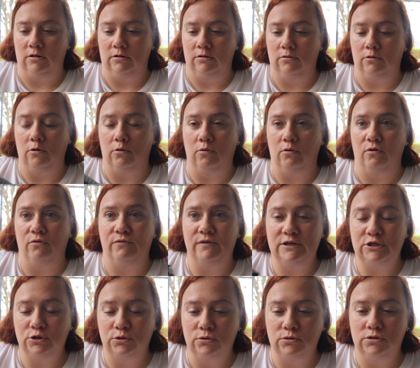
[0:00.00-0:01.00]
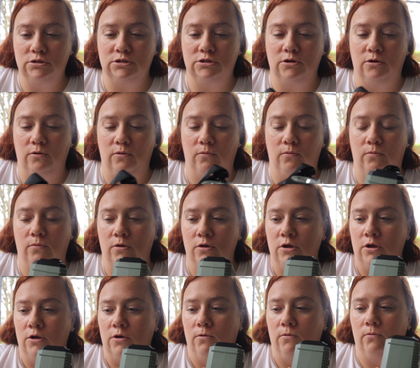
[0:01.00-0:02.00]
local officials. So
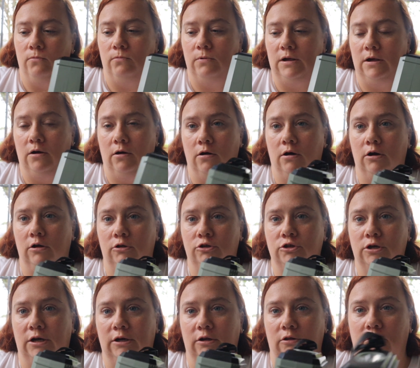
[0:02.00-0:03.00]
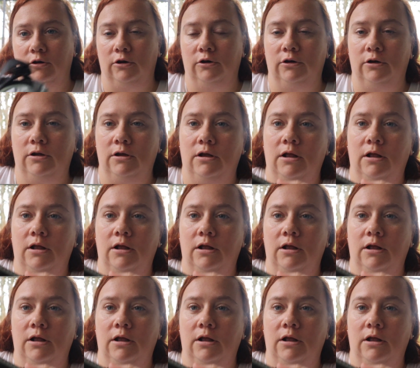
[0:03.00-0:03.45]
we are trying to learn